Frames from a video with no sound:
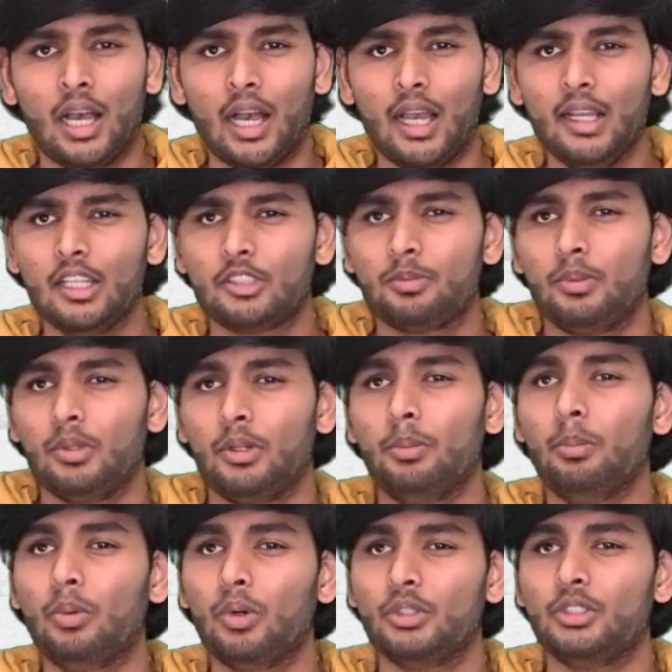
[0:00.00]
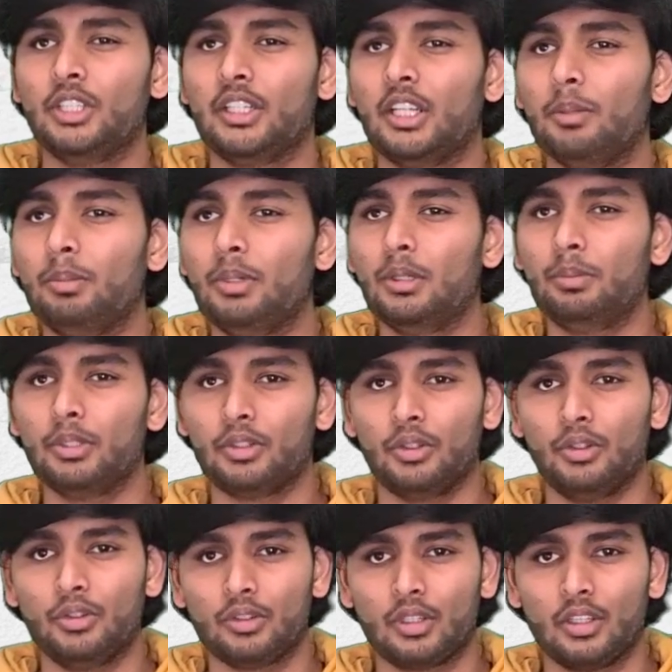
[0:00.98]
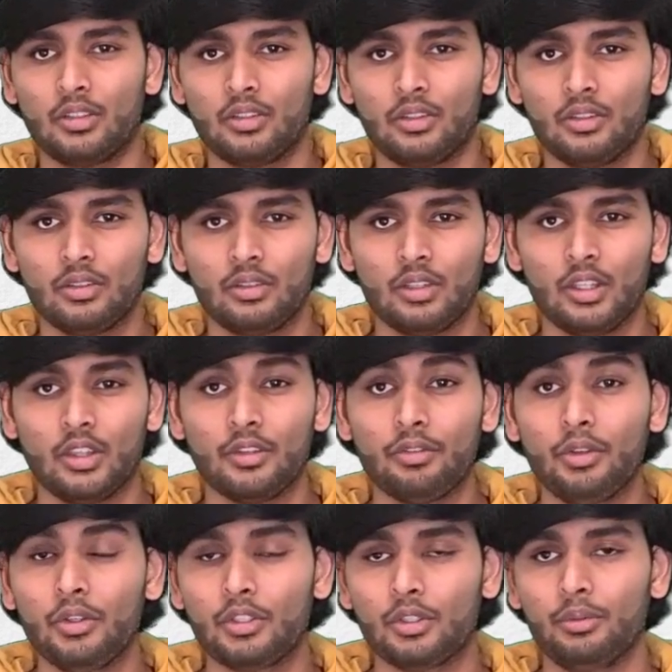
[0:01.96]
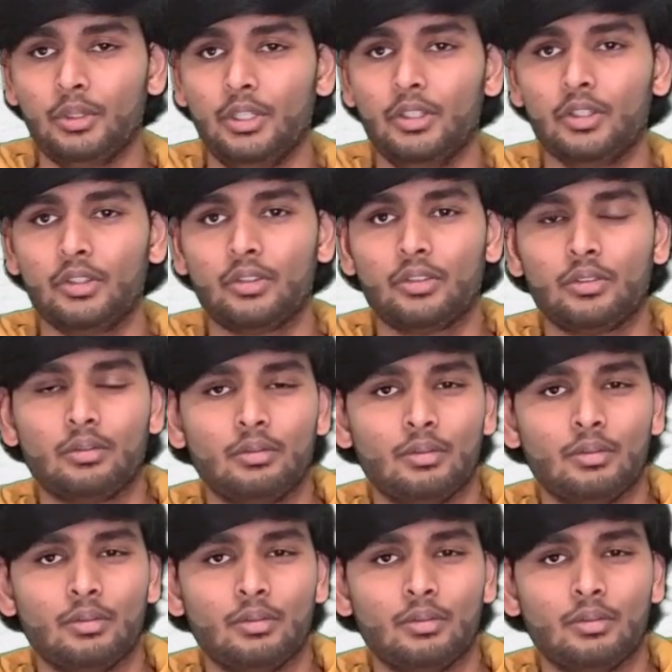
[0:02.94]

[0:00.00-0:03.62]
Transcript: I'll explore more general purpose use cases in the future videos.